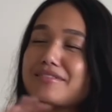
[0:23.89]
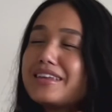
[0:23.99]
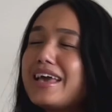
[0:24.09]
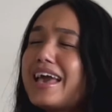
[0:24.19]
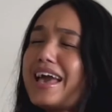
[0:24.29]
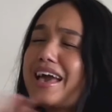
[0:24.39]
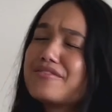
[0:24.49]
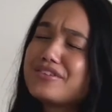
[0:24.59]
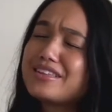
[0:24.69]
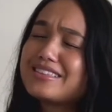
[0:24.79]
and
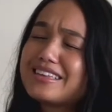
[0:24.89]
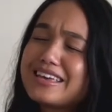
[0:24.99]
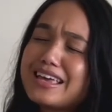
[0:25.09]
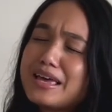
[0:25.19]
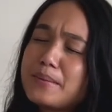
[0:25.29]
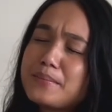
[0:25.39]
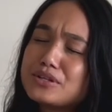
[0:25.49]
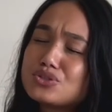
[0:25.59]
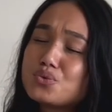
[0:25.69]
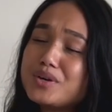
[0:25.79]
everything in
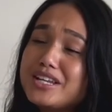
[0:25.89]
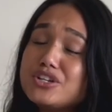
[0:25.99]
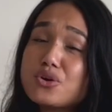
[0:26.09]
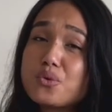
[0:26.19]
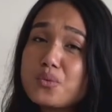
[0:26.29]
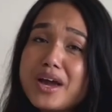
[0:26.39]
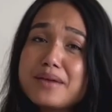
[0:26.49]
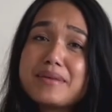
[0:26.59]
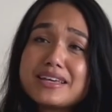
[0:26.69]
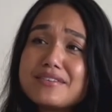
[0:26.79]
between your way
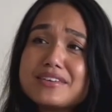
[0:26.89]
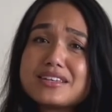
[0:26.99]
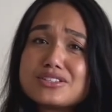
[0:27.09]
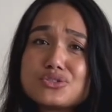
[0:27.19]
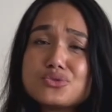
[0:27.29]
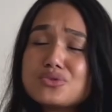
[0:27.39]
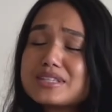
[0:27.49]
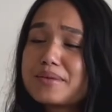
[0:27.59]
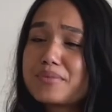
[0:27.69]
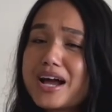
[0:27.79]
by giving us tools
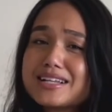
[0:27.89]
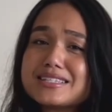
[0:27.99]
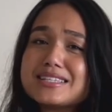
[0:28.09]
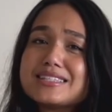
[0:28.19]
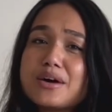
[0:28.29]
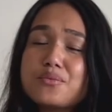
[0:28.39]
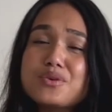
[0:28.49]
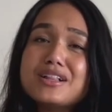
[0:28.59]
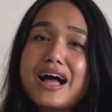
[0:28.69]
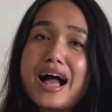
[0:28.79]
and practices that
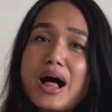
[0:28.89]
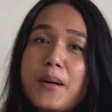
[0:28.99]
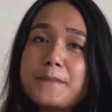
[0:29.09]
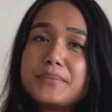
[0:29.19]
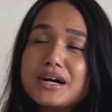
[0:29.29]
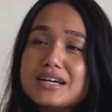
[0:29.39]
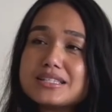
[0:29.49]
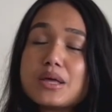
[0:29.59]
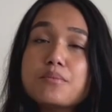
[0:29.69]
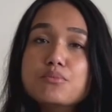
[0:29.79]
will help
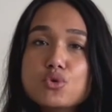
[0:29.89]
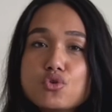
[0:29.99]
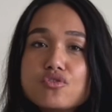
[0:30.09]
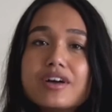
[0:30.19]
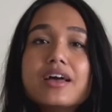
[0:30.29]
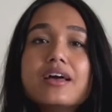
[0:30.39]
us move